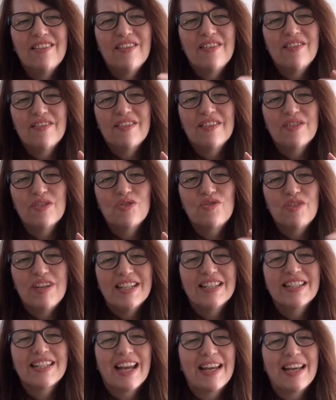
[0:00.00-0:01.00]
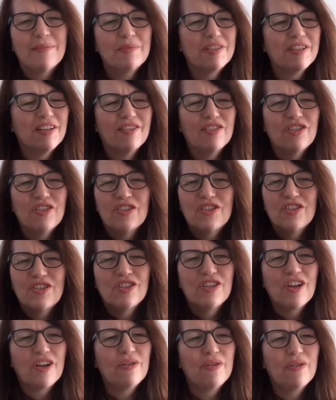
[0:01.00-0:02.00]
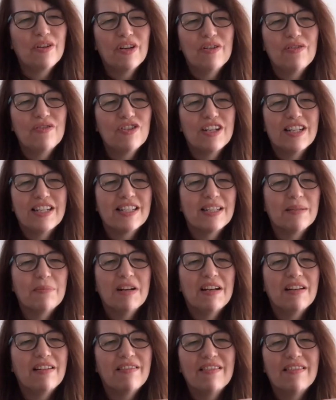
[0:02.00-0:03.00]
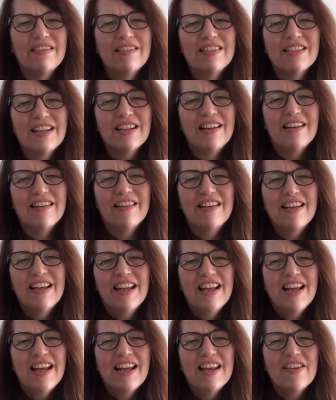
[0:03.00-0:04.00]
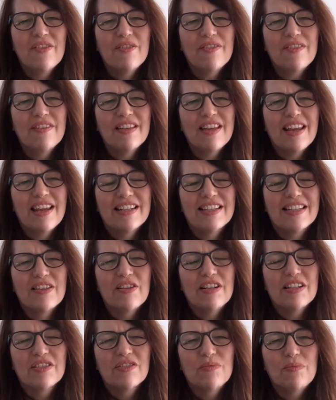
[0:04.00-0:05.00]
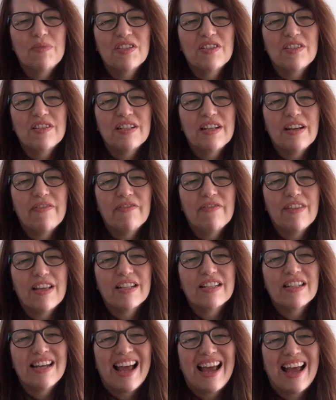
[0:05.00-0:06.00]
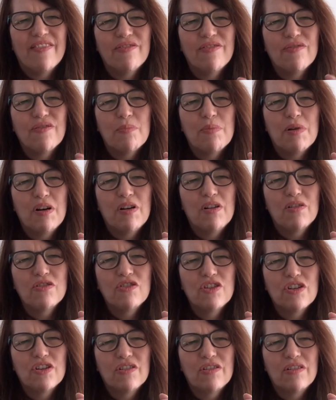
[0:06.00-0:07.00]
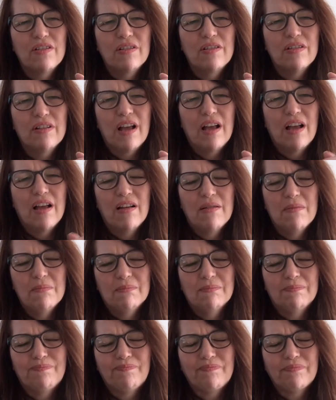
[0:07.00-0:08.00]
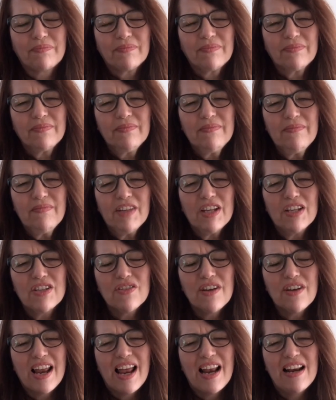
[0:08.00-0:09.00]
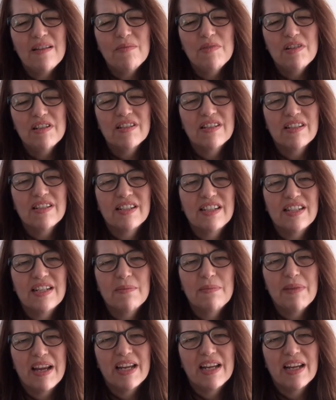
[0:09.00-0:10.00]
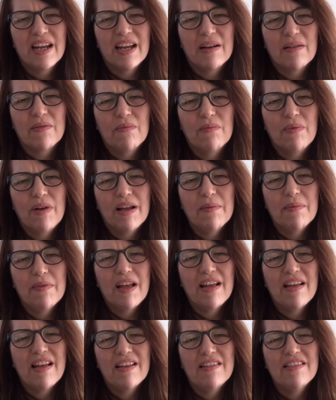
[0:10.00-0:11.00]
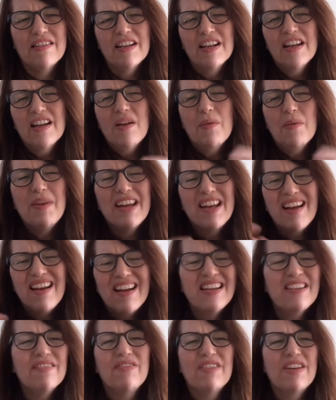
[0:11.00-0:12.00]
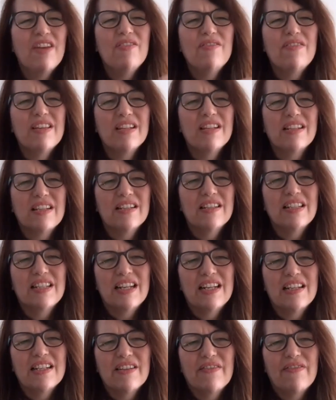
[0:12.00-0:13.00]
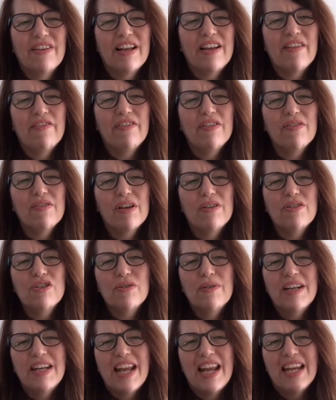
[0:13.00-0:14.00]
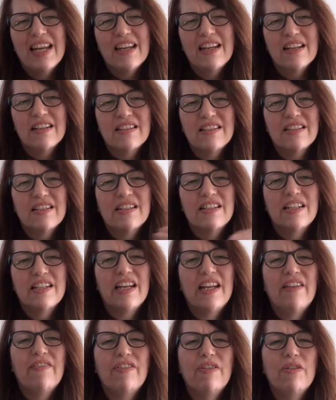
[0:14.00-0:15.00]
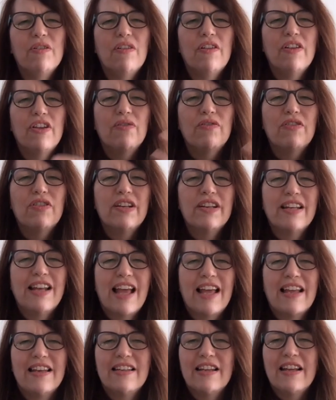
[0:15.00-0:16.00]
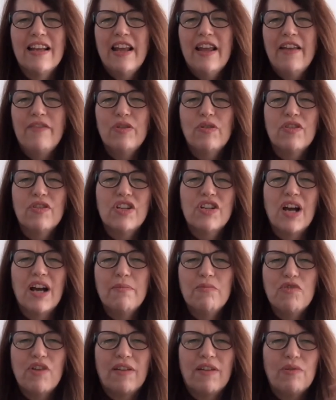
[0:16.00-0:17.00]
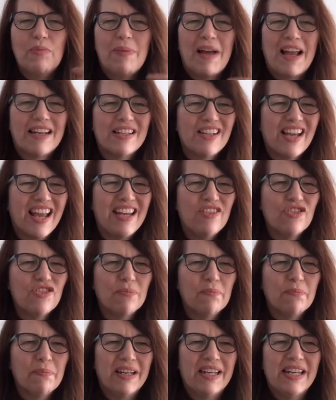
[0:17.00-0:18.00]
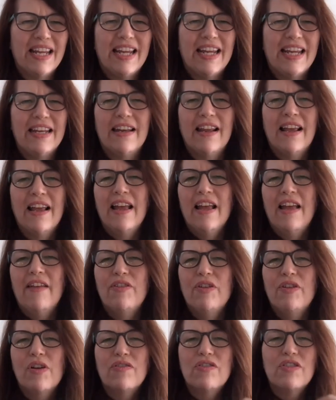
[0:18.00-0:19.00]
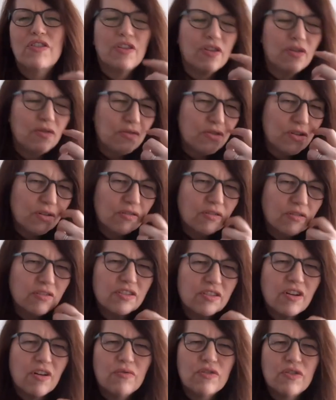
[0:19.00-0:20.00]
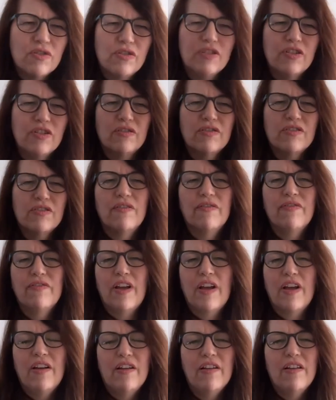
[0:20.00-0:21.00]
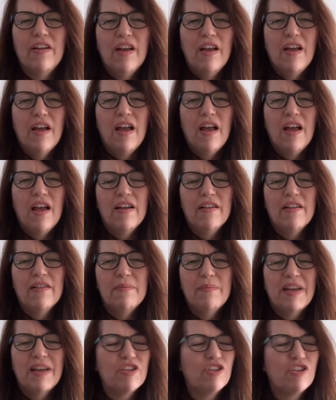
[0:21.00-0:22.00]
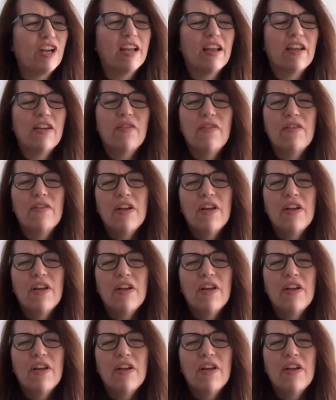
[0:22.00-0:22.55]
the streetscapes are just so hugely similar, and it's almost as if there's an anthropological sort of element to city making where, and we kind of know this instinctively. If you go to an Inca city, if you'd land in, you could time travel back to ancient Benin, if you go to the old hutongs of Beijing, you know,